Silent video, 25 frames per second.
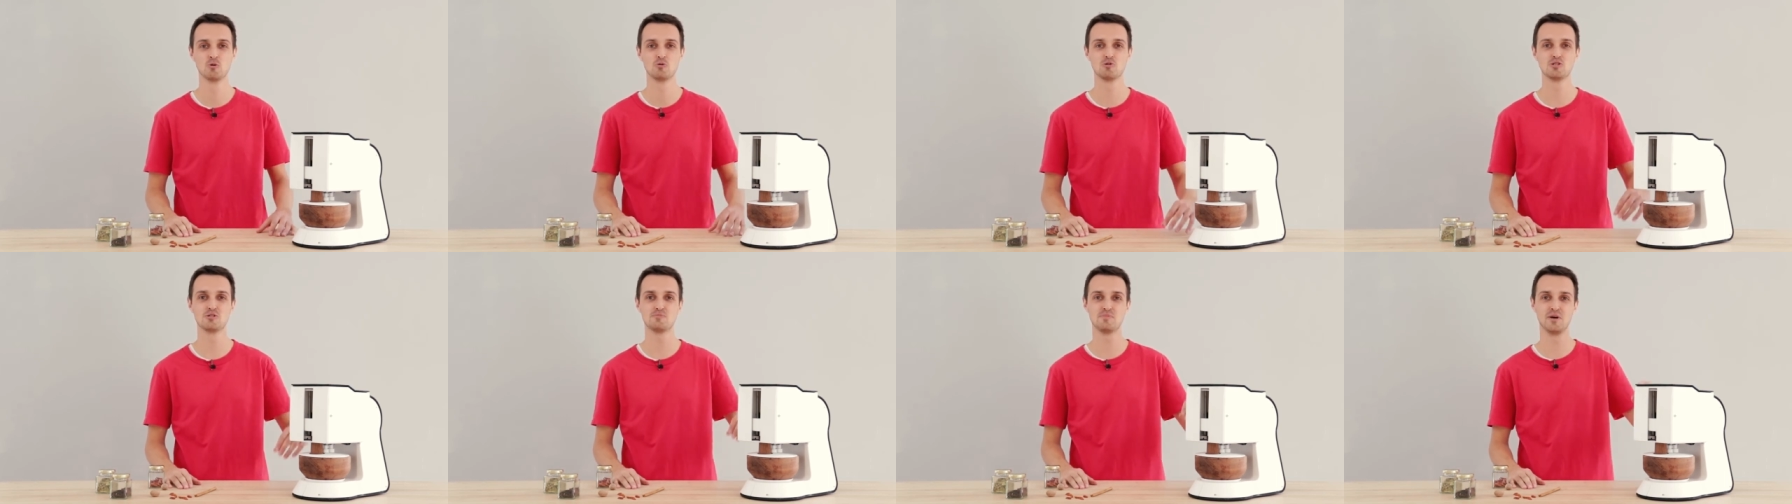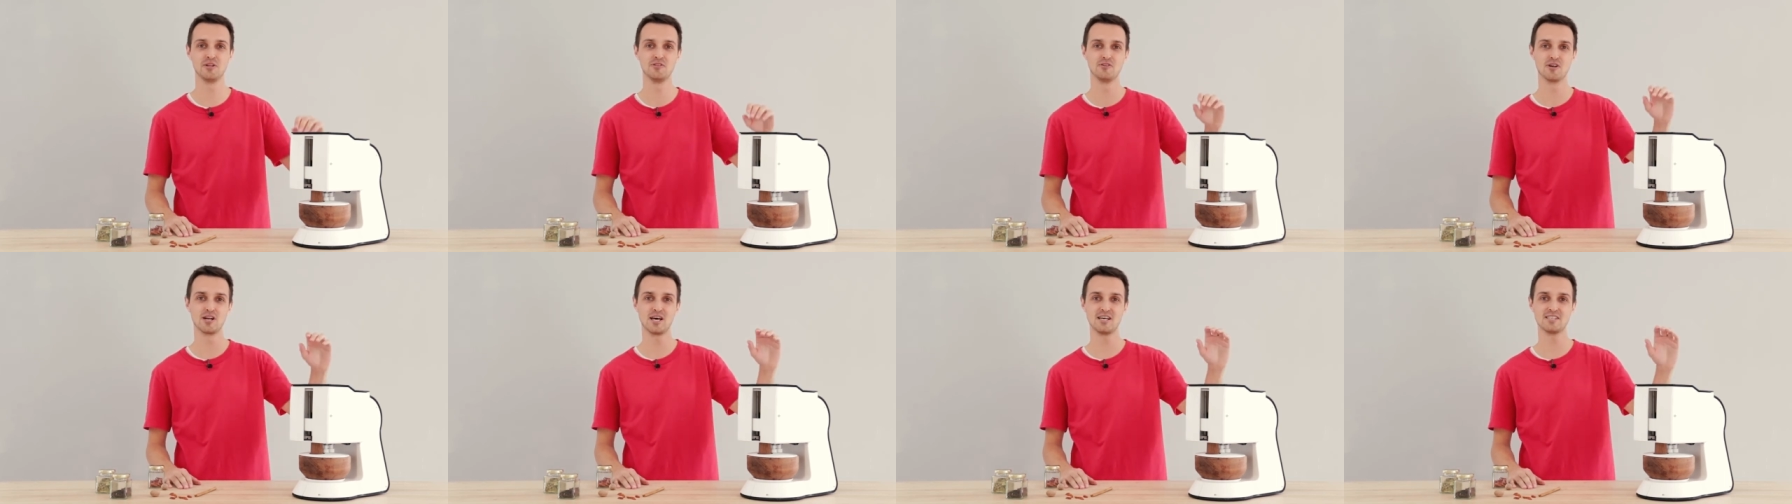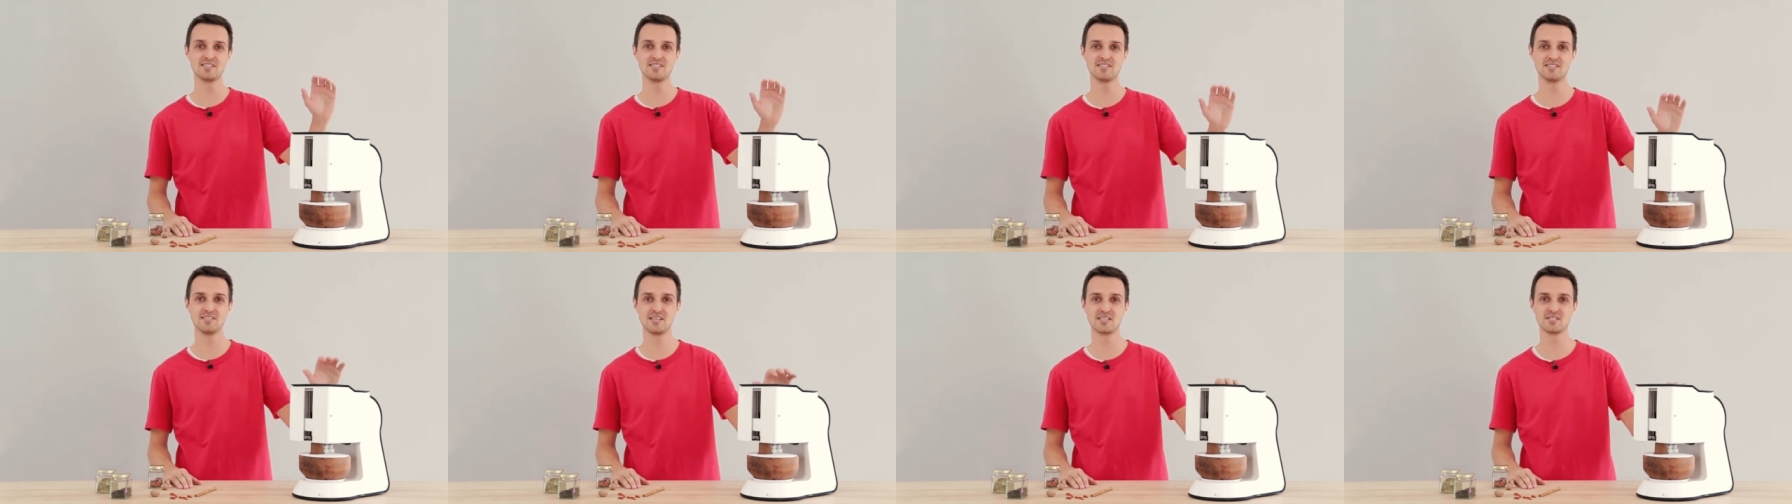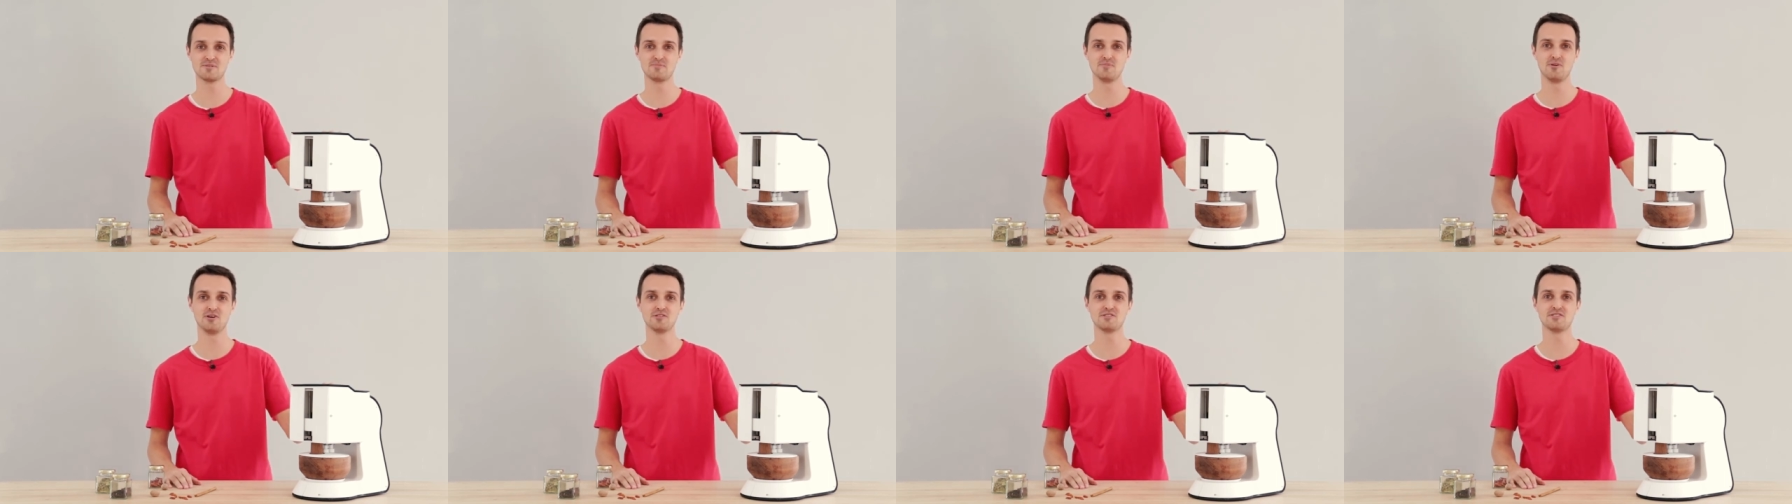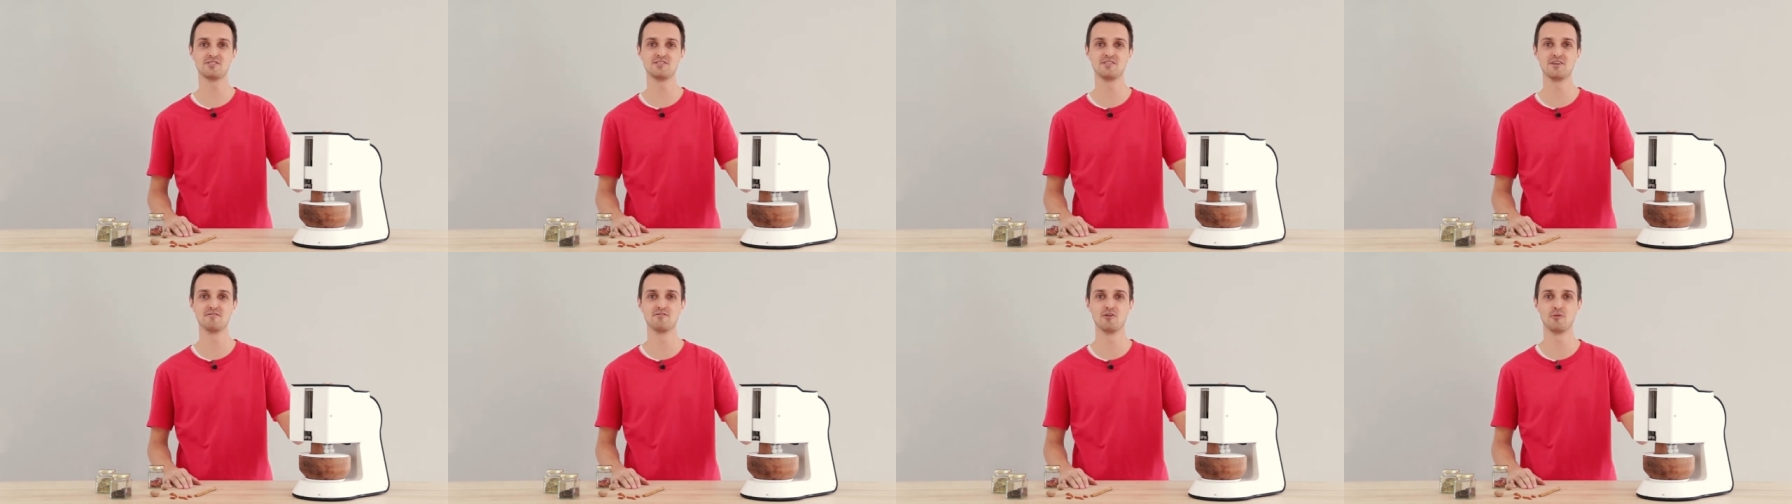We spent the last six
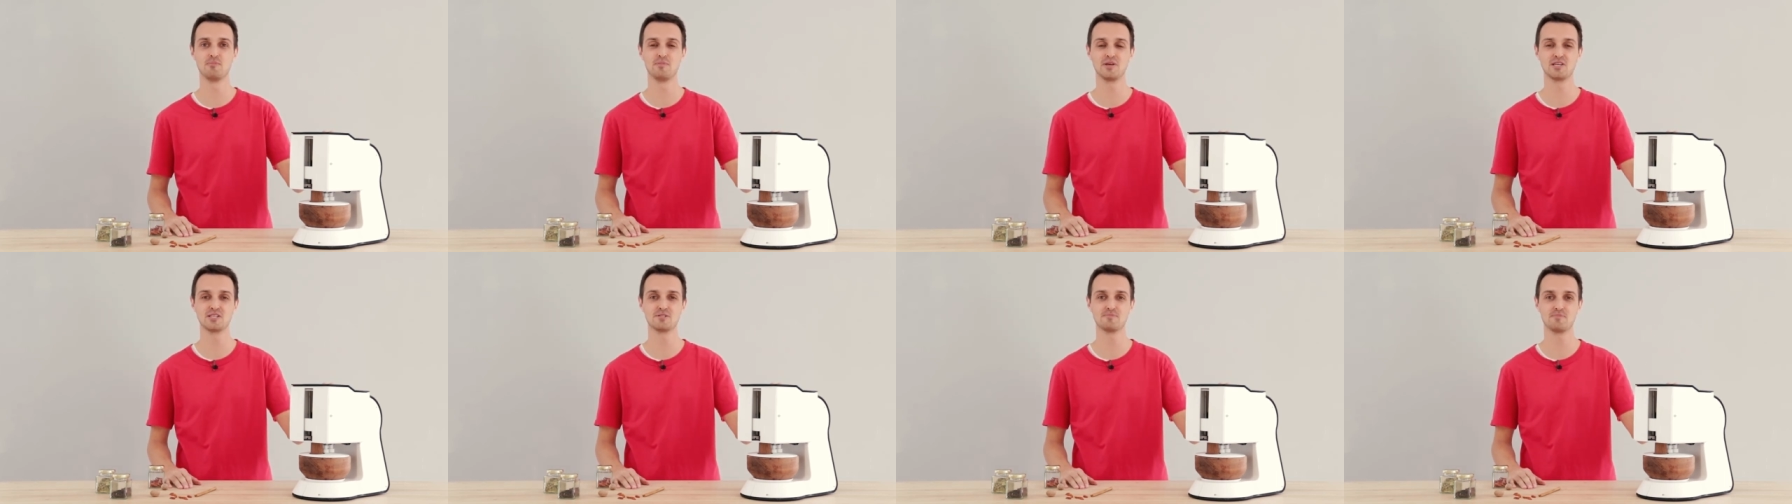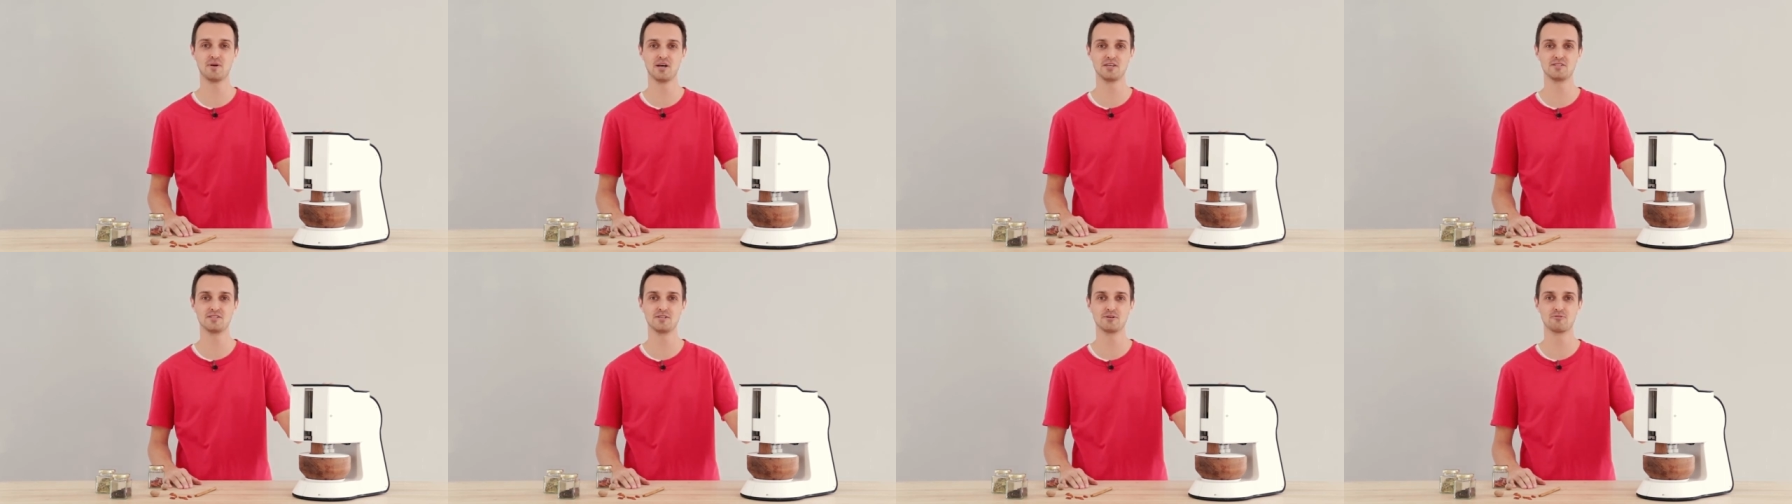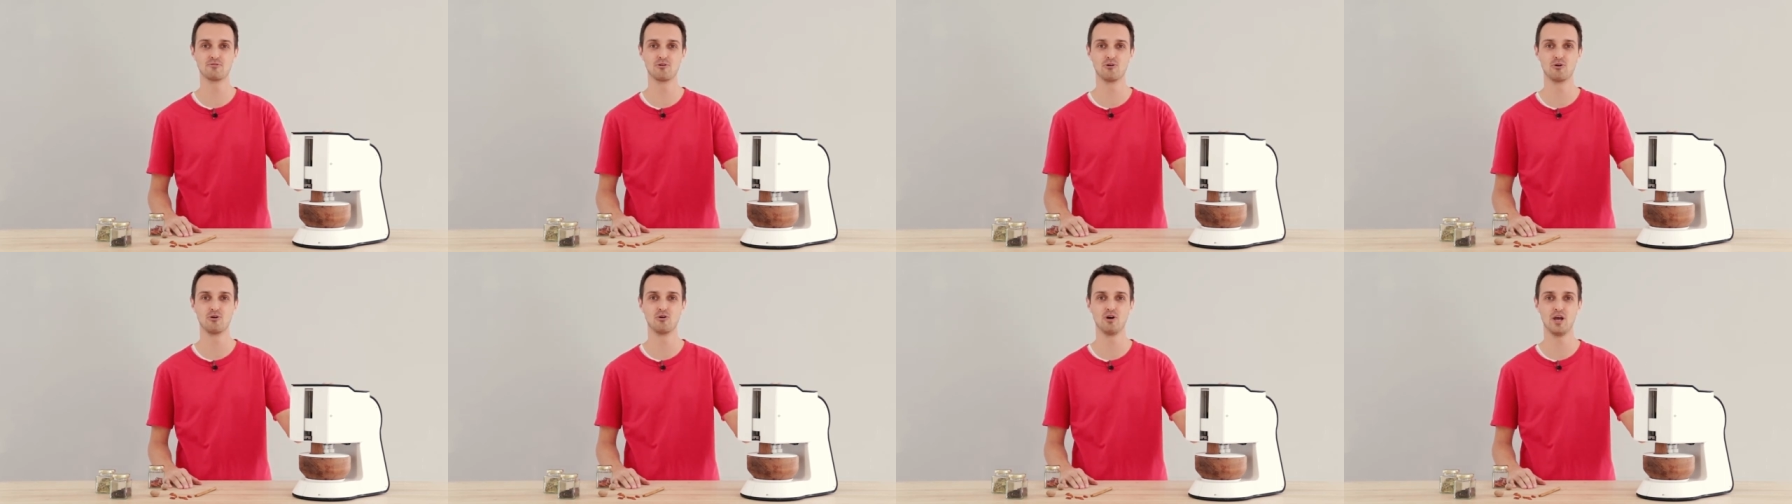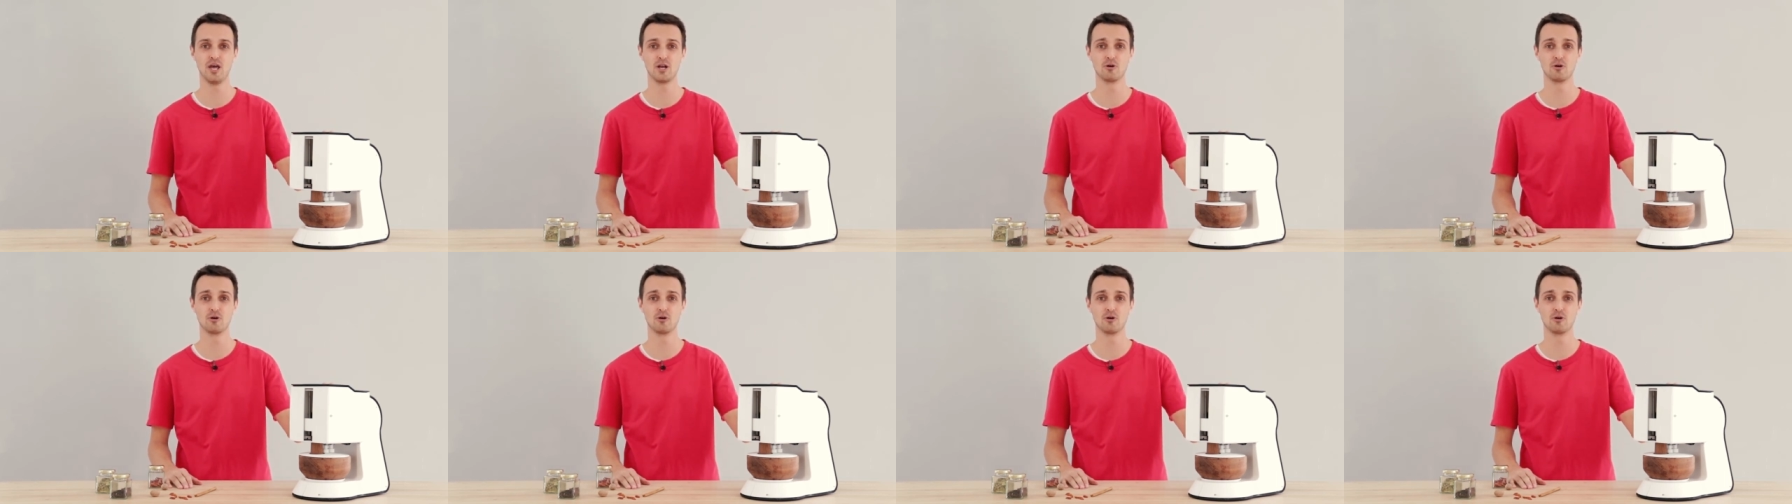months developing SpiceHero,